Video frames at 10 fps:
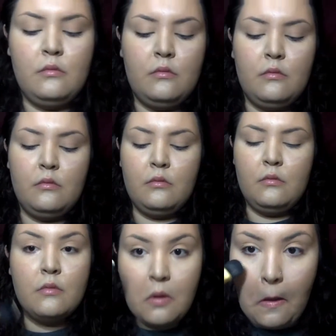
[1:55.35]
to put it on my
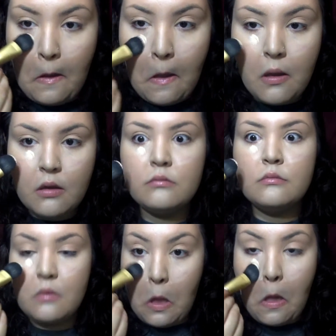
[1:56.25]
hand and then use a
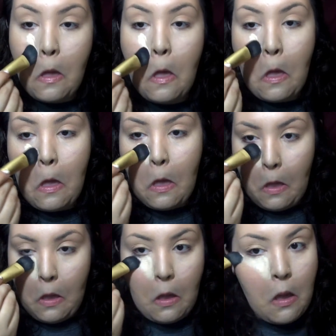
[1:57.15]
brush to
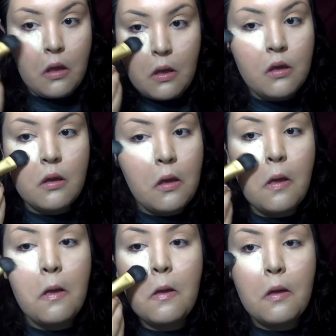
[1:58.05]
put it under
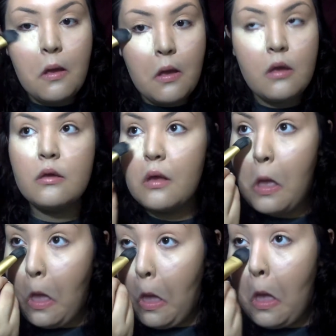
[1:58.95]
my eyes as
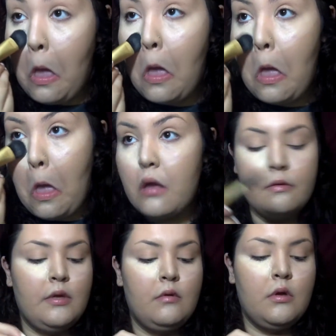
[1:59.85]
concealer. I
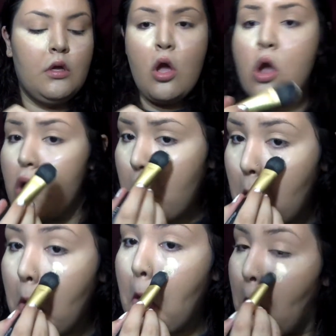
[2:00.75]
did have concealer
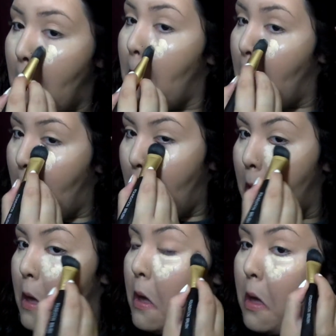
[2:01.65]
on before this,
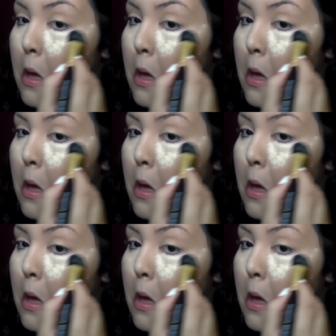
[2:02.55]
but I